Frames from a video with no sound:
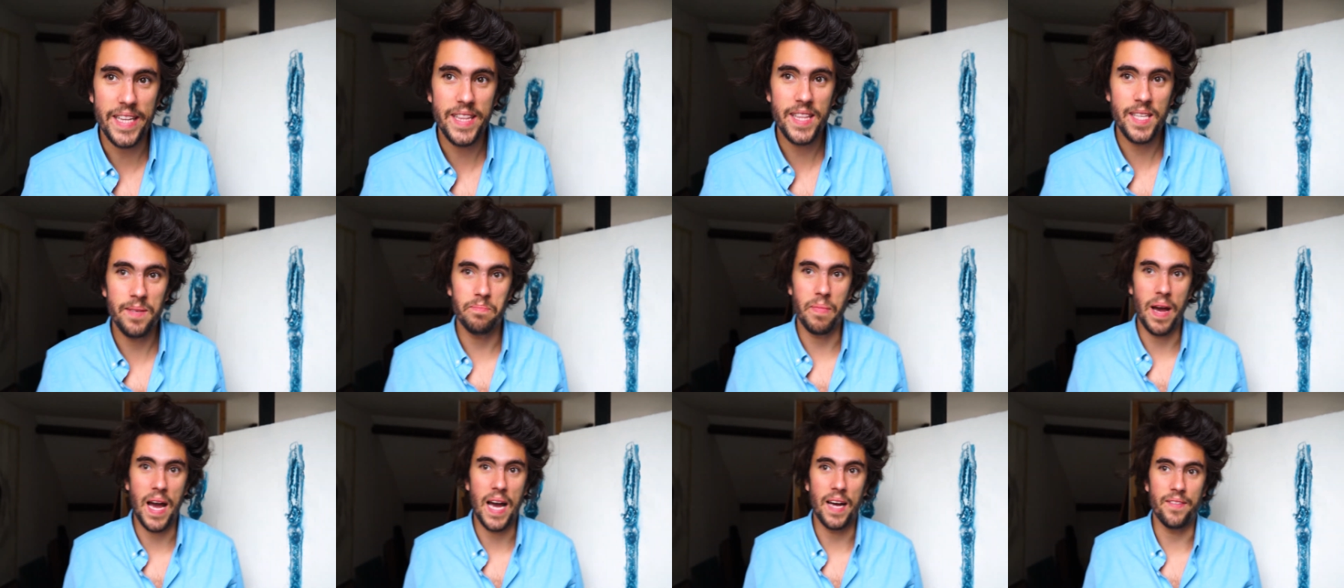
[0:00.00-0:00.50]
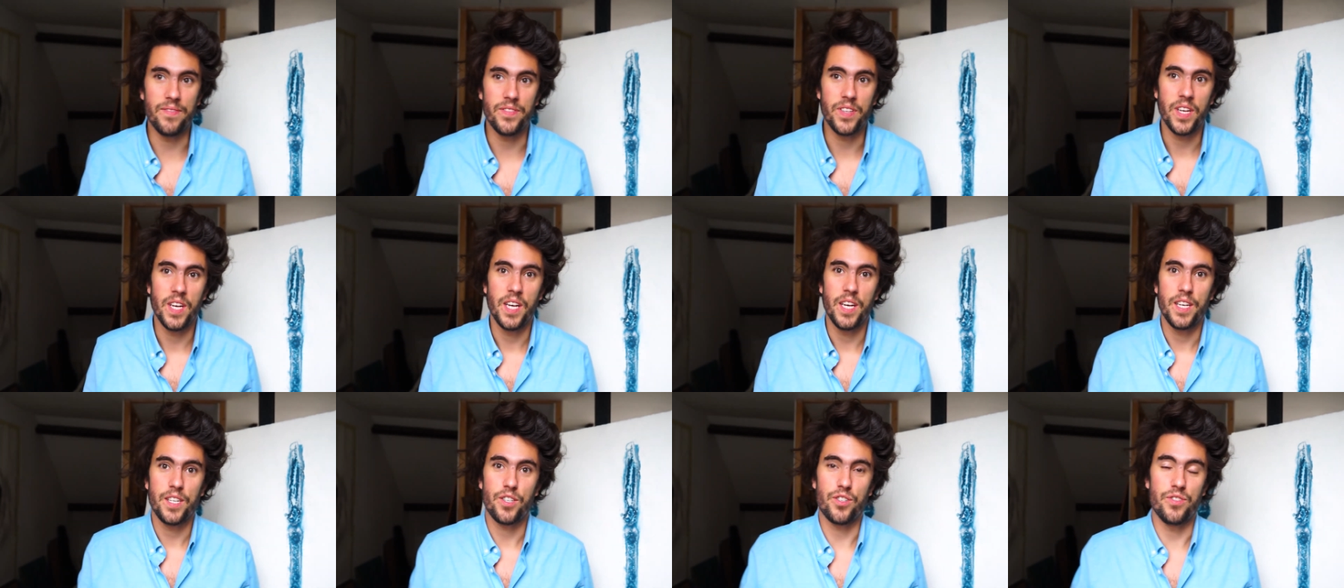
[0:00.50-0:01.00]
demand
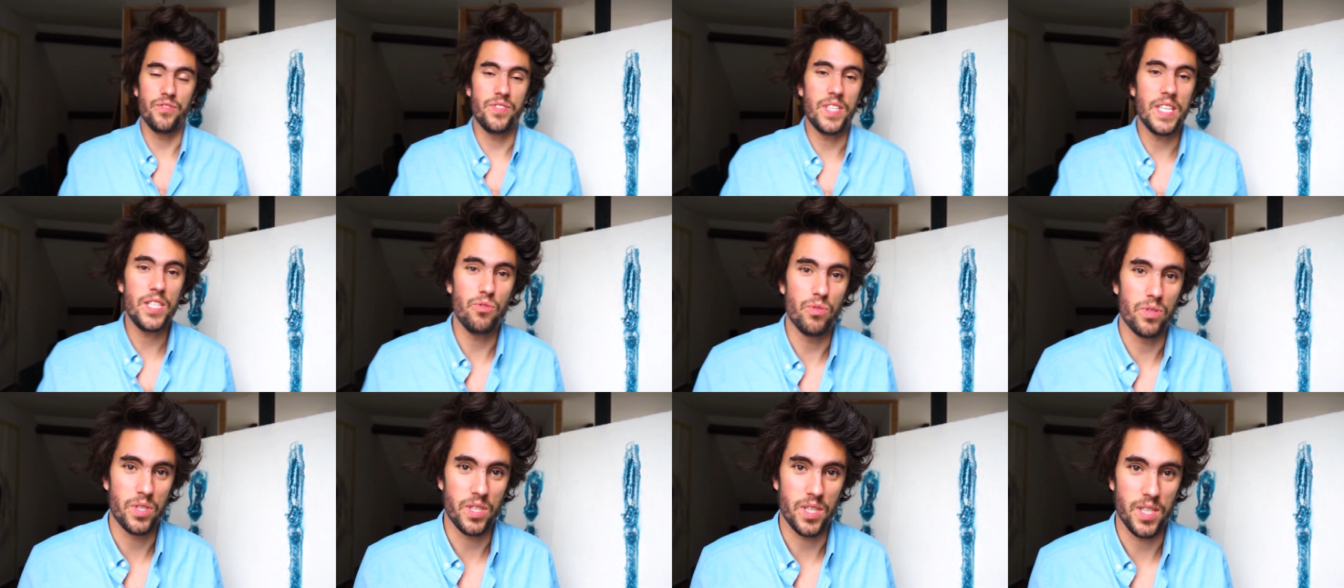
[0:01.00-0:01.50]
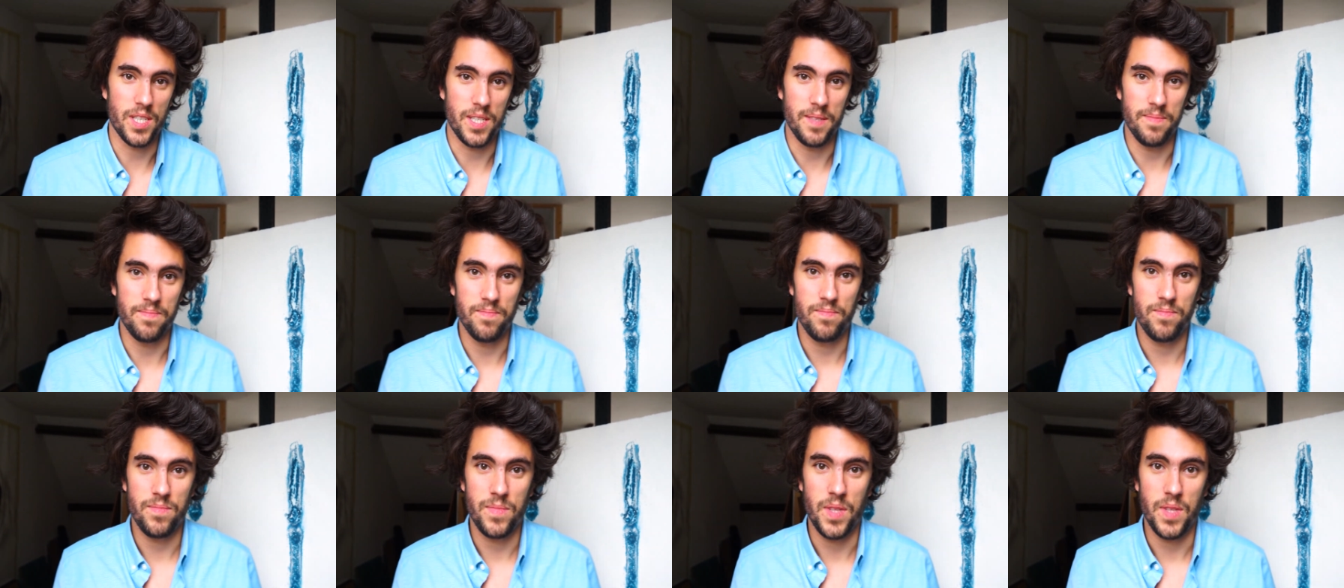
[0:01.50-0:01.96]
continuously.